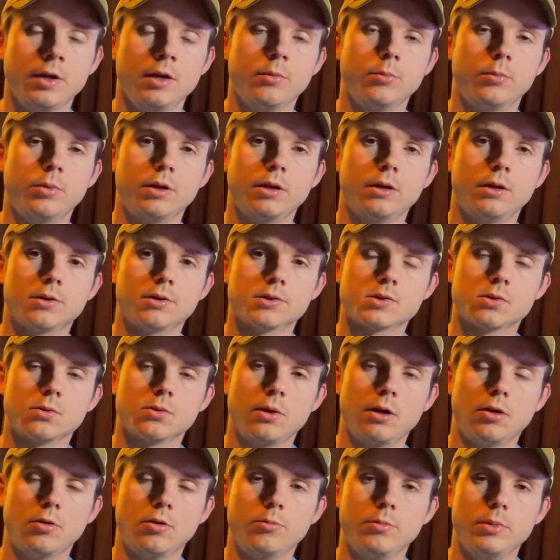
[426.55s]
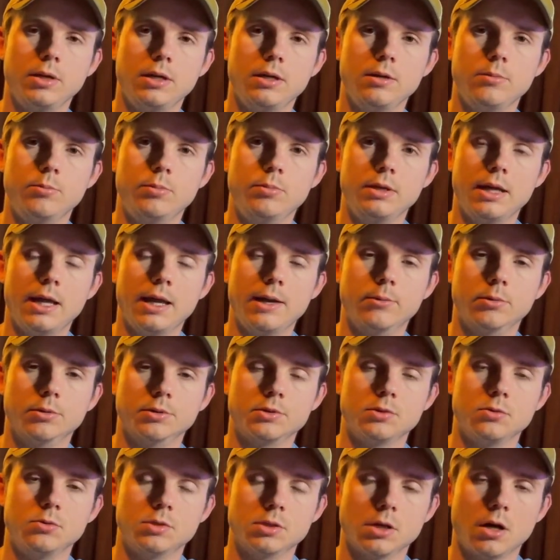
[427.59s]
but it also helped me be able
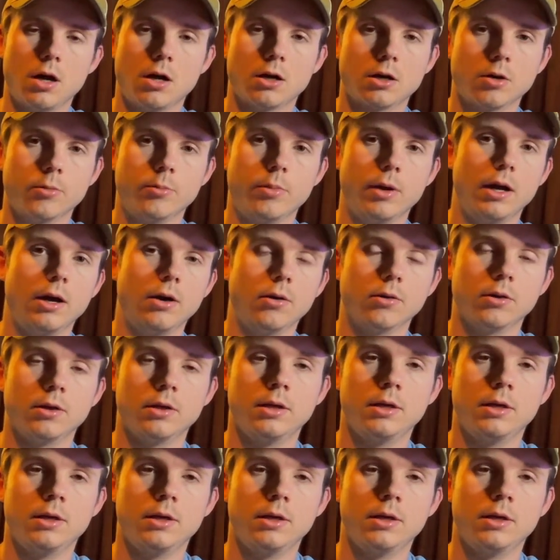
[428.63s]
to talk about